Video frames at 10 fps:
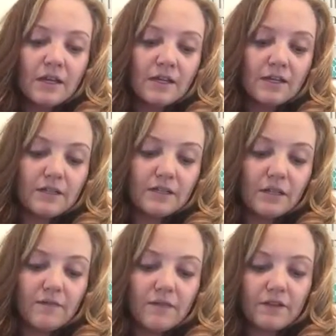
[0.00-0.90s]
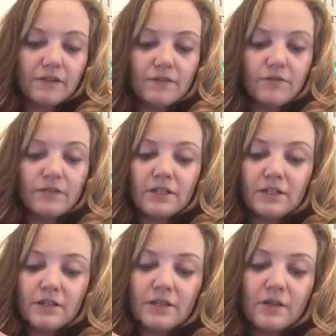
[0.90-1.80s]
if the
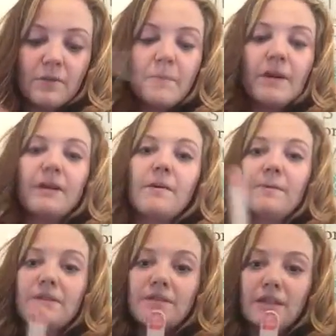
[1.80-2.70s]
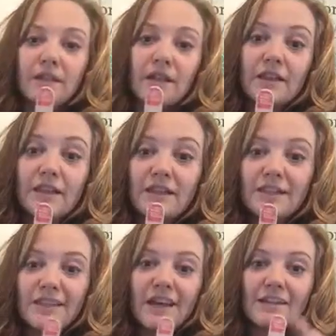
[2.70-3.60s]
students pick up a stick like
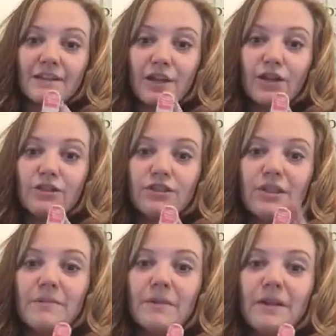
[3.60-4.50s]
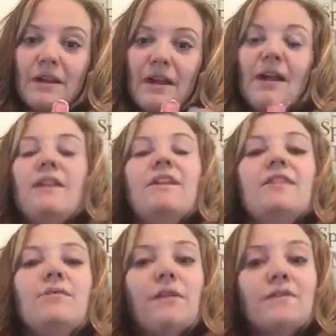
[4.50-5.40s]
this that has a colored tip,
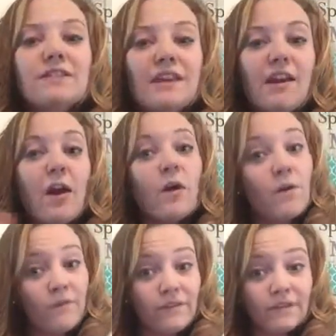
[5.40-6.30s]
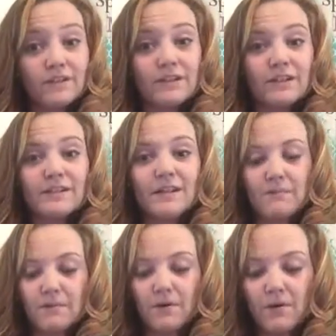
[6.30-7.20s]
then you have to say, "Oh, fiddlesticks,"
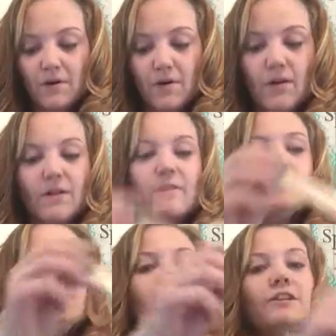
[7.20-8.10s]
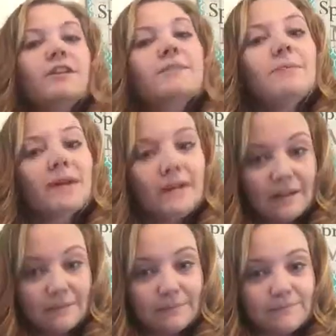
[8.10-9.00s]
and put all of your sticks back in.